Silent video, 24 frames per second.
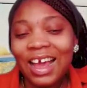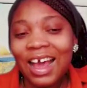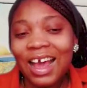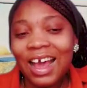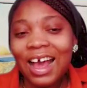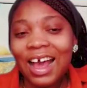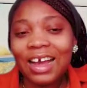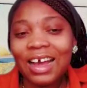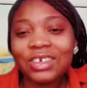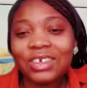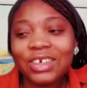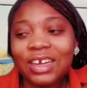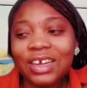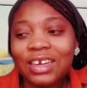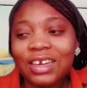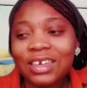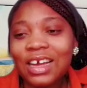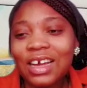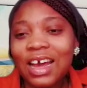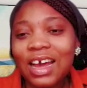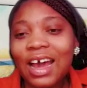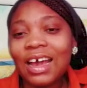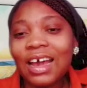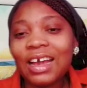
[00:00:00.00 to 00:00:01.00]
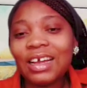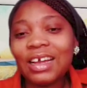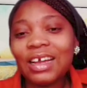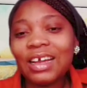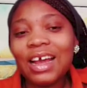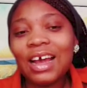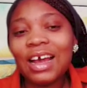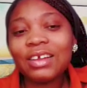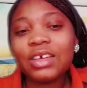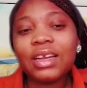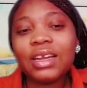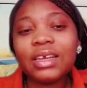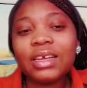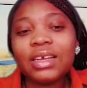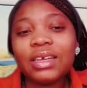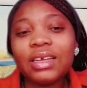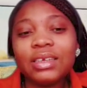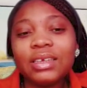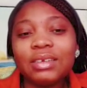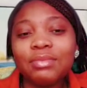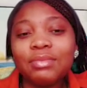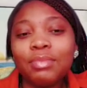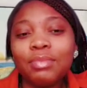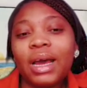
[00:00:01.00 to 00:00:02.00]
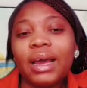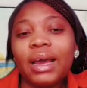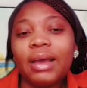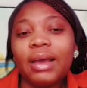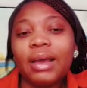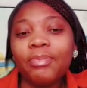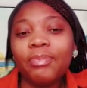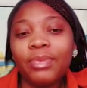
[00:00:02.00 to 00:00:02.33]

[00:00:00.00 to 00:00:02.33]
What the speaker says: actually. I actually did my